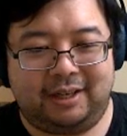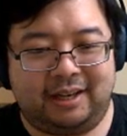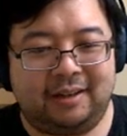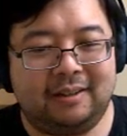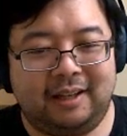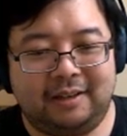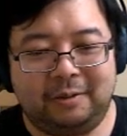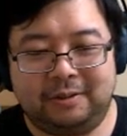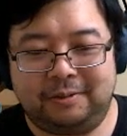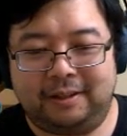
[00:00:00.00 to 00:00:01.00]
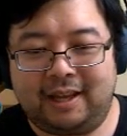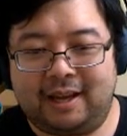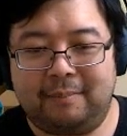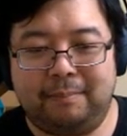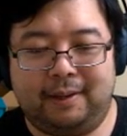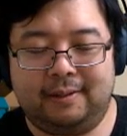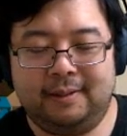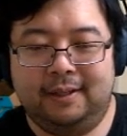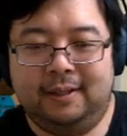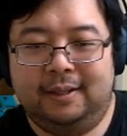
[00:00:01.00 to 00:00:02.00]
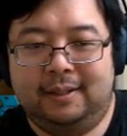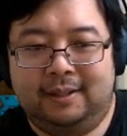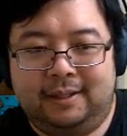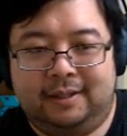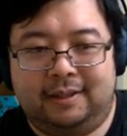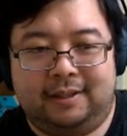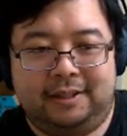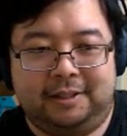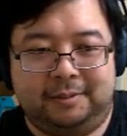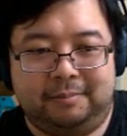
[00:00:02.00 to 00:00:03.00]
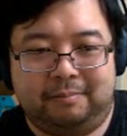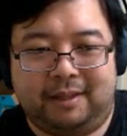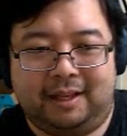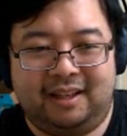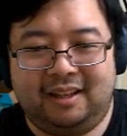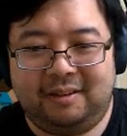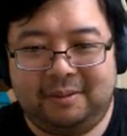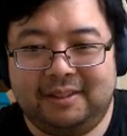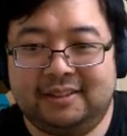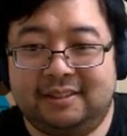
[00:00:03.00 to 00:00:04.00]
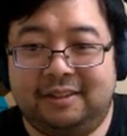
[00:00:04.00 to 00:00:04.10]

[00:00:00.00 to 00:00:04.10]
out ignore doing that. But that was,